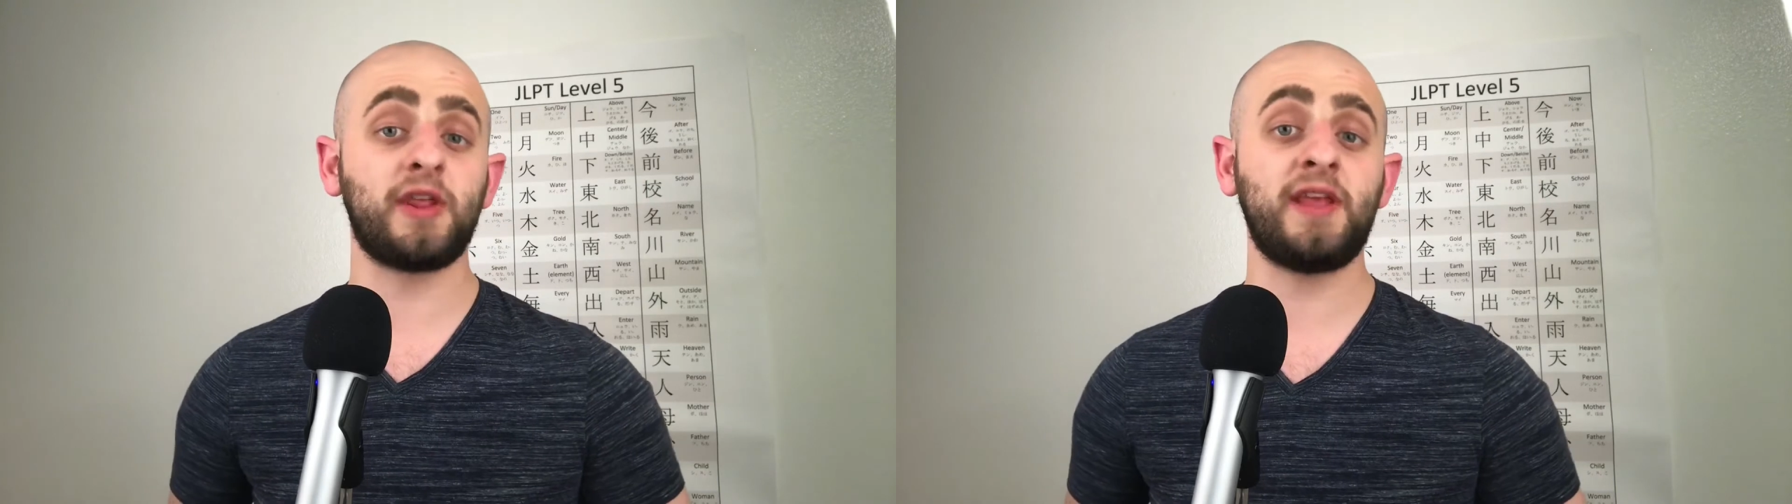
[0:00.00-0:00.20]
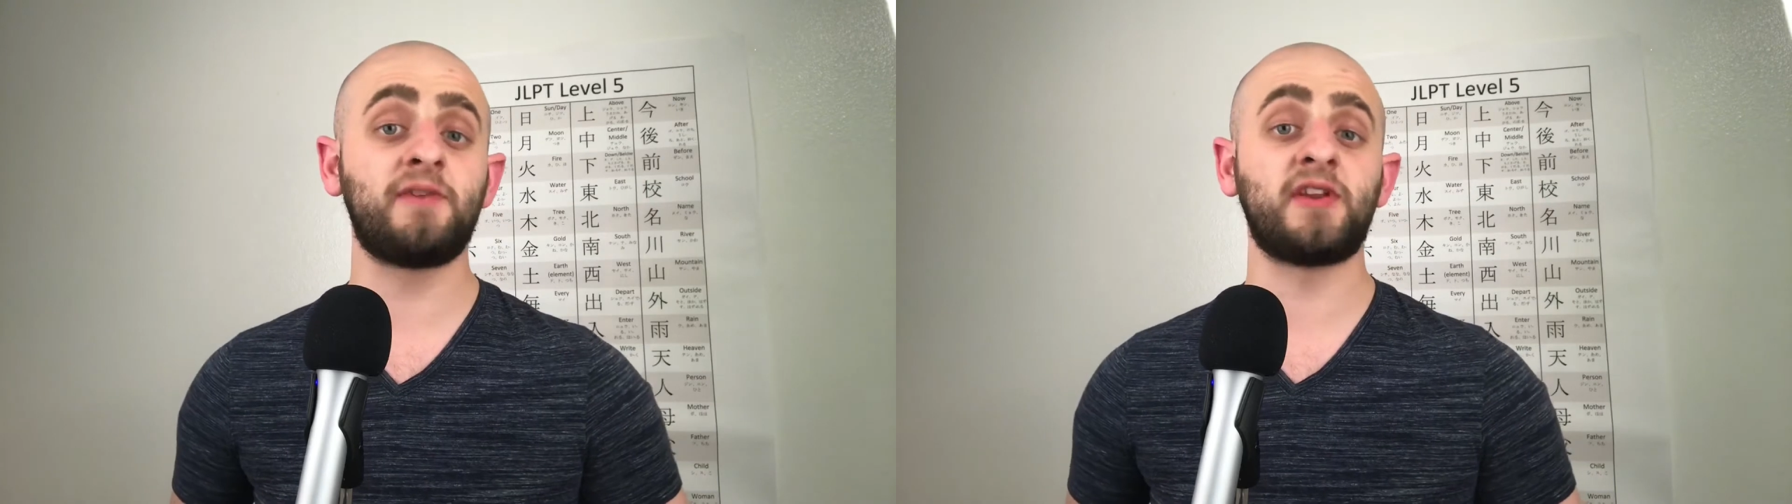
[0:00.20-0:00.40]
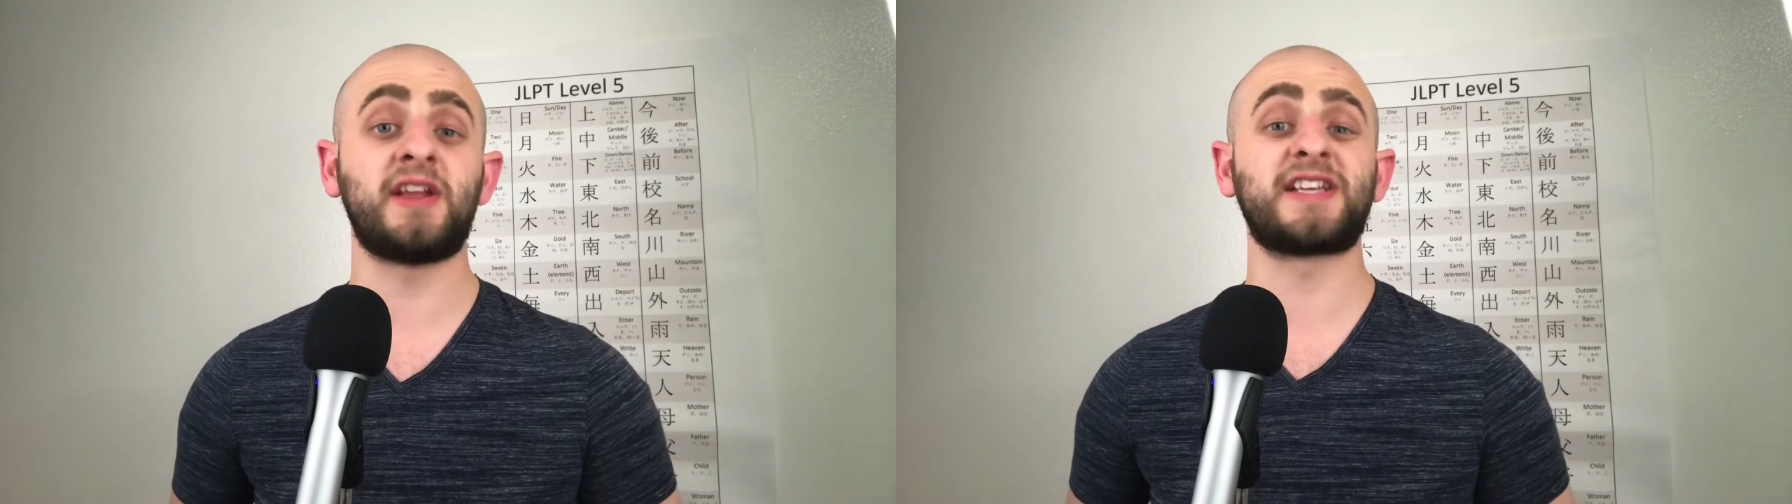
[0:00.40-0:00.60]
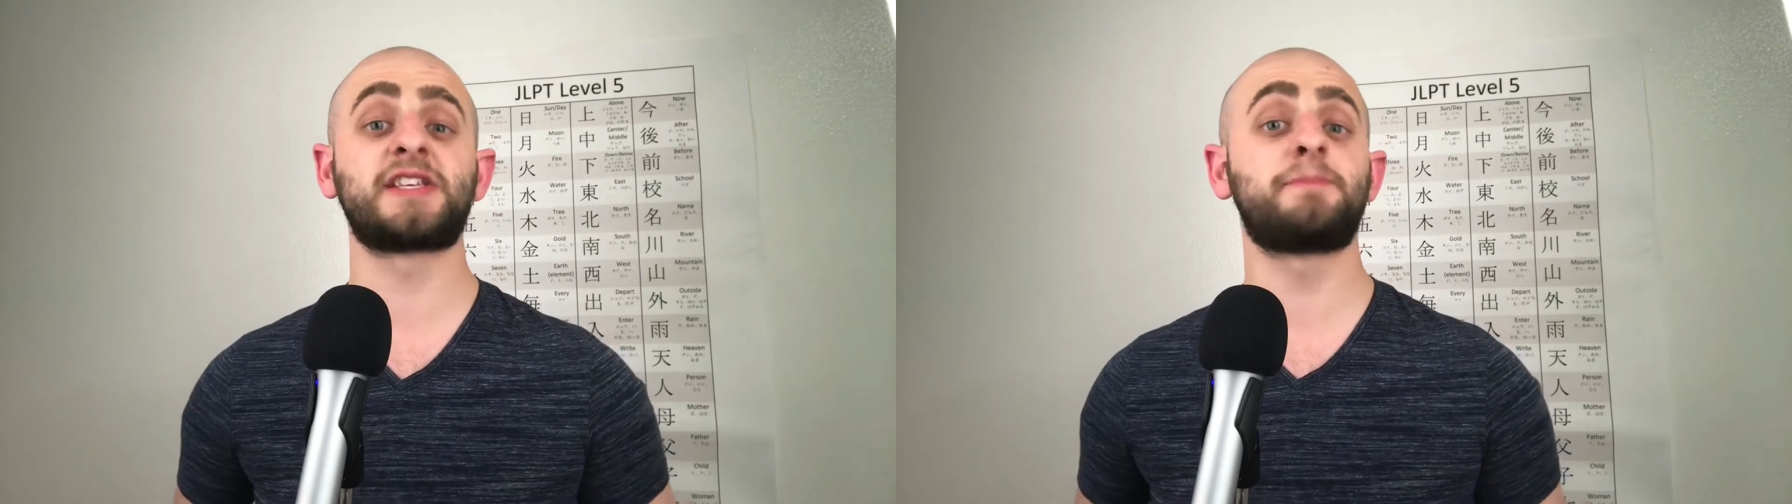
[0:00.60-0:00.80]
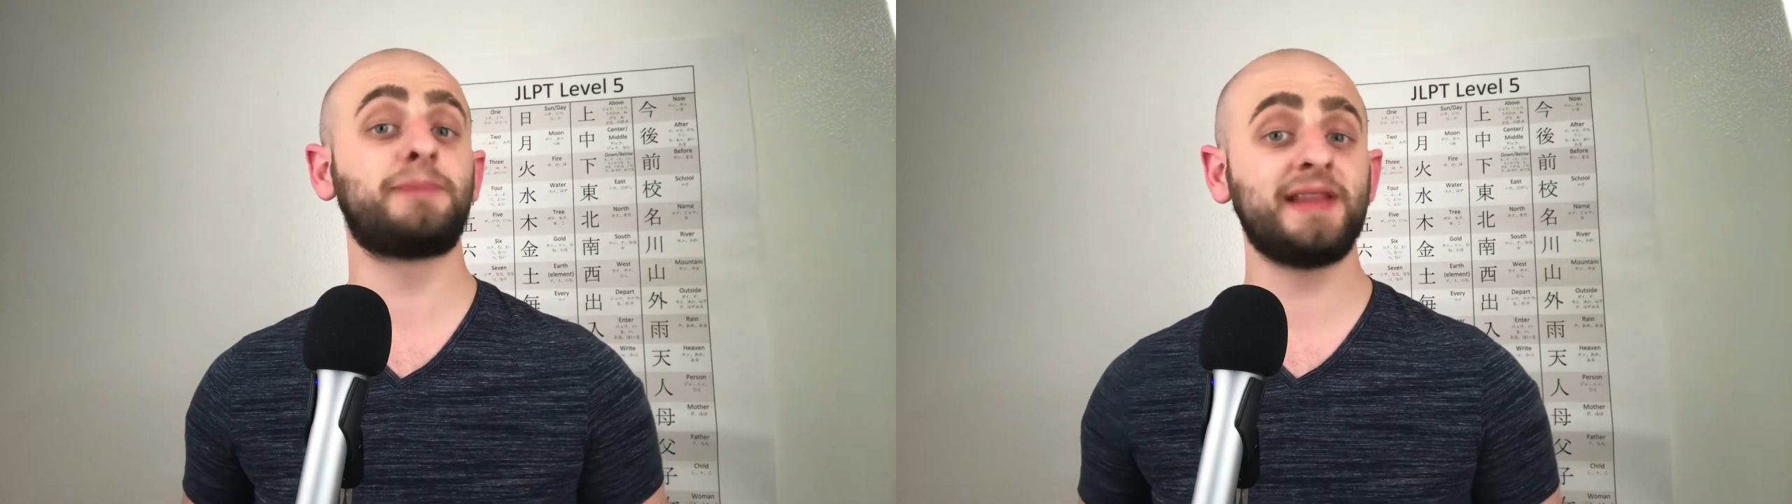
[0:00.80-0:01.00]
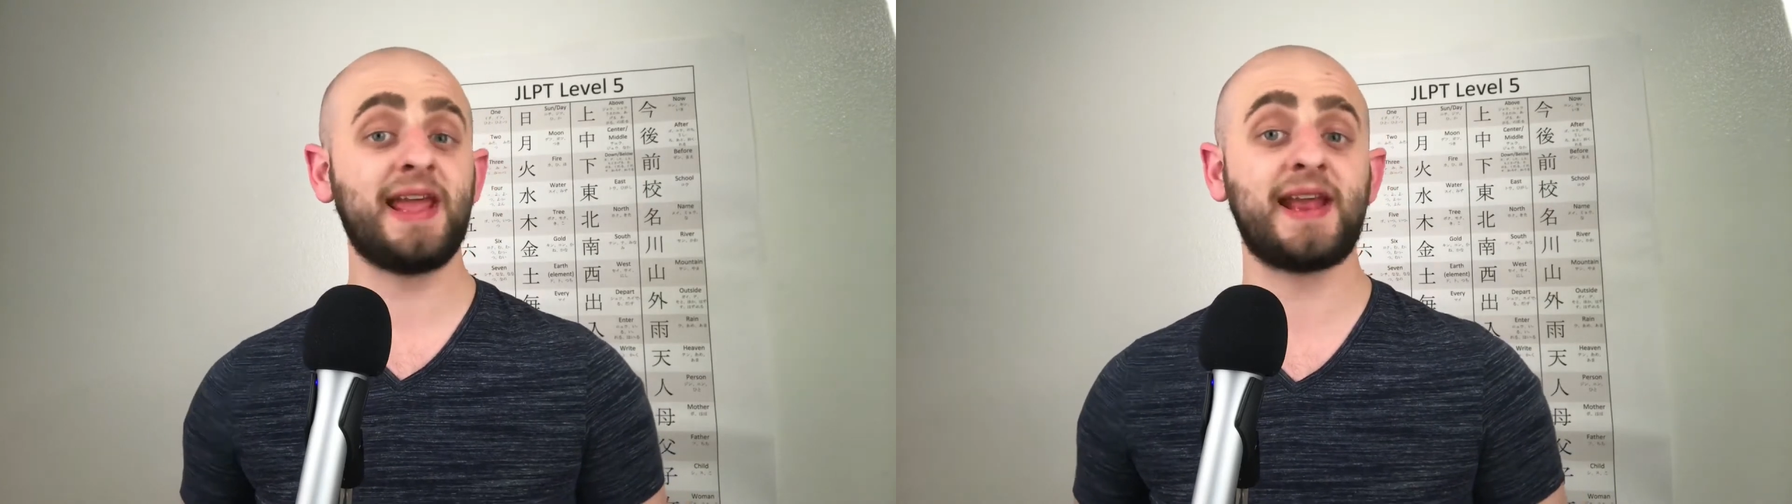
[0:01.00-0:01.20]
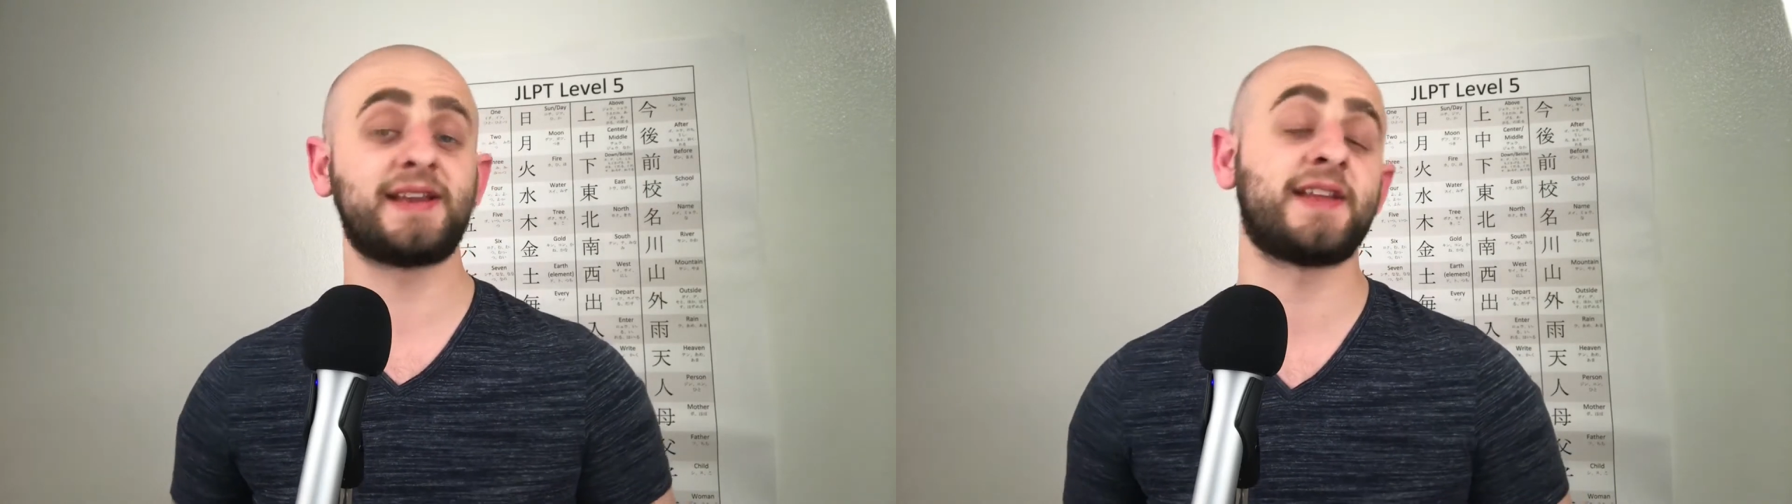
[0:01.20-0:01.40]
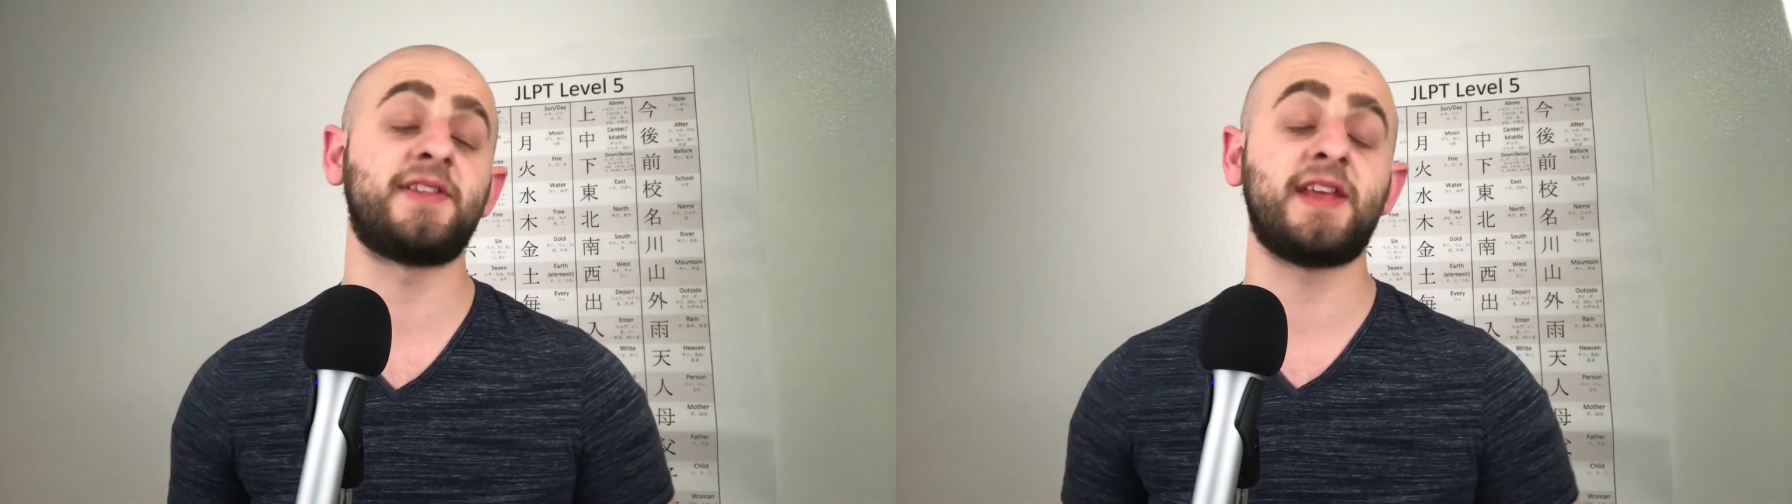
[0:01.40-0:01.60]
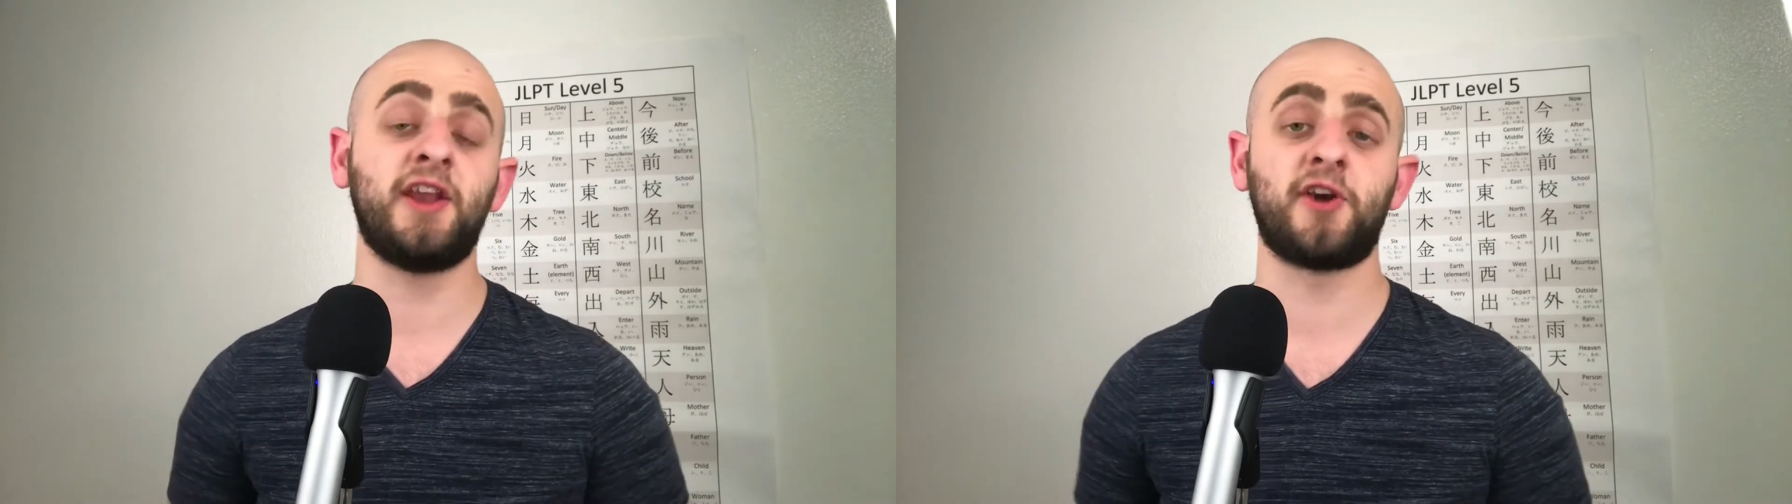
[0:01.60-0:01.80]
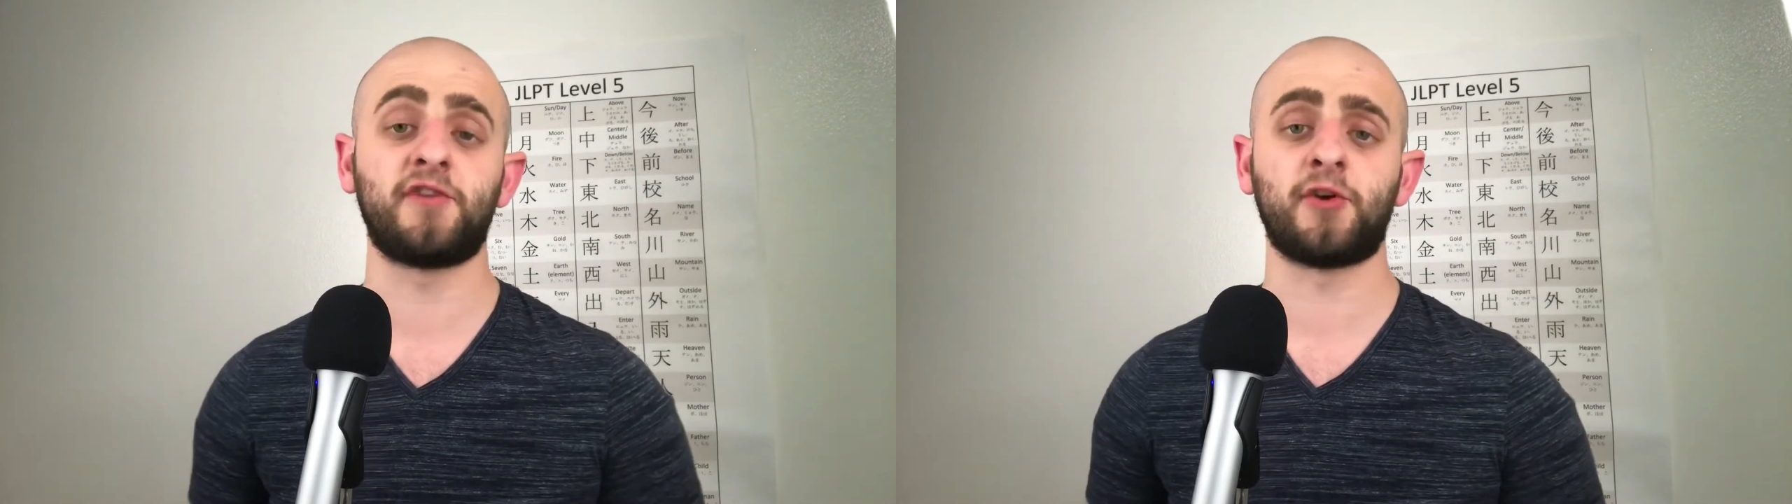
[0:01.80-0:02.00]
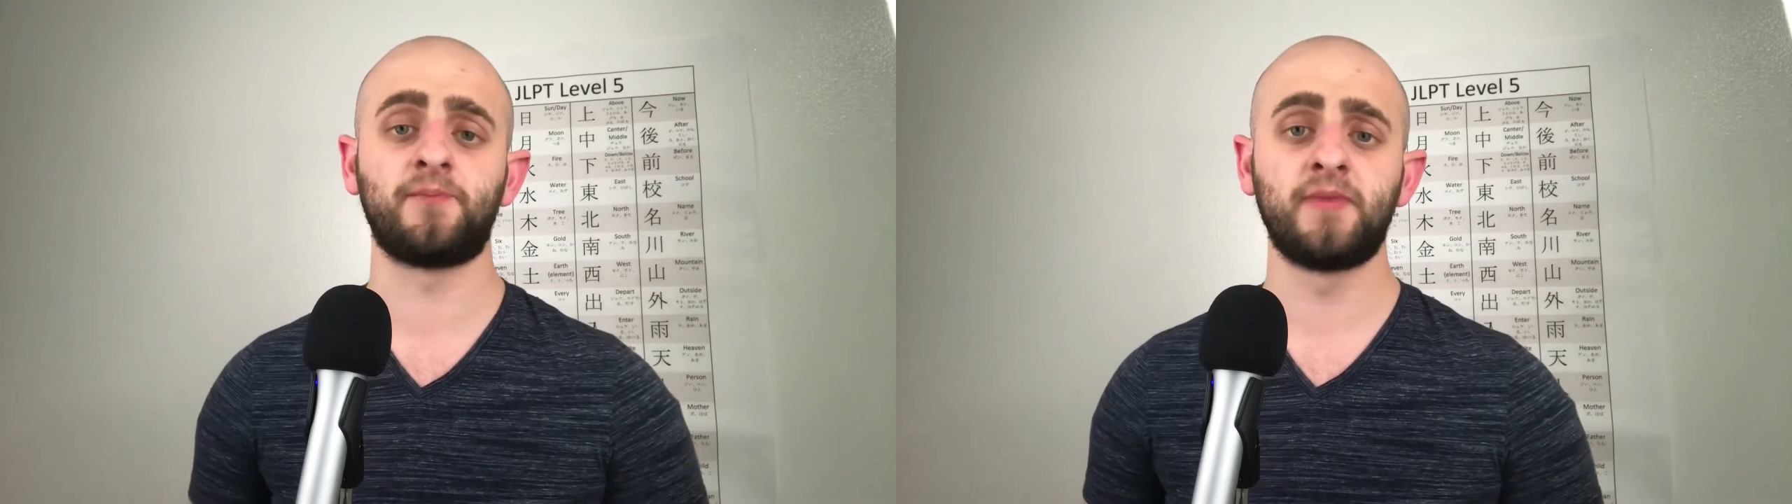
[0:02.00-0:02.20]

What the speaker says: even explained in the interview.